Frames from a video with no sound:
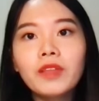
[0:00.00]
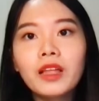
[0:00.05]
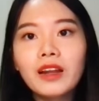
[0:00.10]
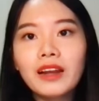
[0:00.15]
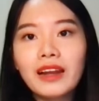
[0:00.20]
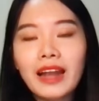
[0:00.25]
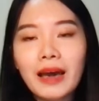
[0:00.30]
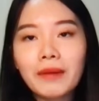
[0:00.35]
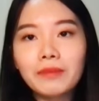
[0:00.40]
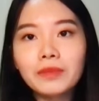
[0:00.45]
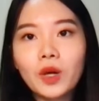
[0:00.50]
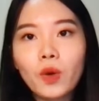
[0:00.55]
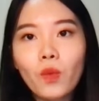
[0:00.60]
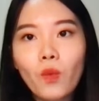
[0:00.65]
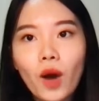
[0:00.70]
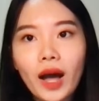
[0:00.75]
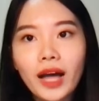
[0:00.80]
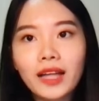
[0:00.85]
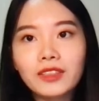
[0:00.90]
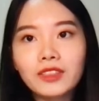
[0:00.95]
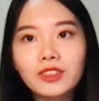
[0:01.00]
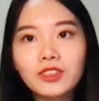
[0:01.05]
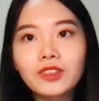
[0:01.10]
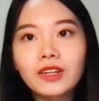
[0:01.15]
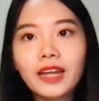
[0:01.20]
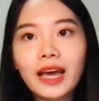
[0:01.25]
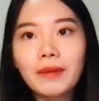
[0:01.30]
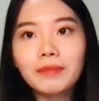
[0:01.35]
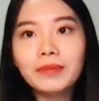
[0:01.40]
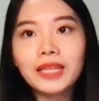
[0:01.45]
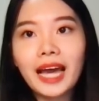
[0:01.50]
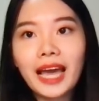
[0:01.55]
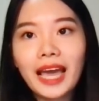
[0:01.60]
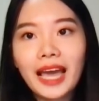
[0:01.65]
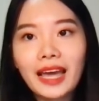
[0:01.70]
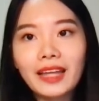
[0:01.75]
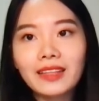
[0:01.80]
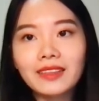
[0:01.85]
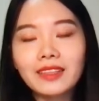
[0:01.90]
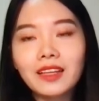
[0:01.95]
lambda 1 to lambda
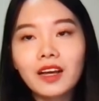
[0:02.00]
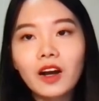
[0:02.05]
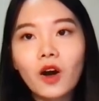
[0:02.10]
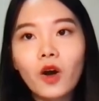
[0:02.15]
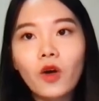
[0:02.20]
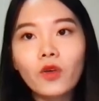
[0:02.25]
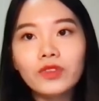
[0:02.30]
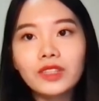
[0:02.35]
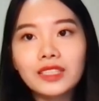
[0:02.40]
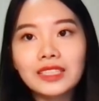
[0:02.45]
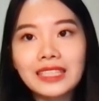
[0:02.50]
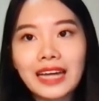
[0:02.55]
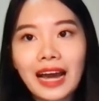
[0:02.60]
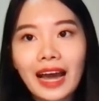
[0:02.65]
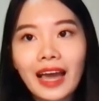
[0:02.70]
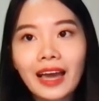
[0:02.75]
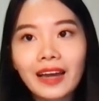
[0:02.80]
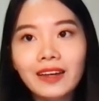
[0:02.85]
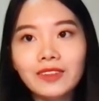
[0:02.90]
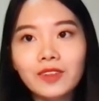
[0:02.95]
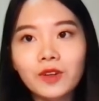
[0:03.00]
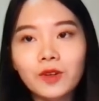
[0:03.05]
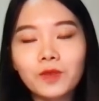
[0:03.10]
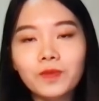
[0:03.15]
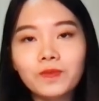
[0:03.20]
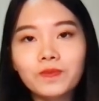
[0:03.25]
n on the diagonal.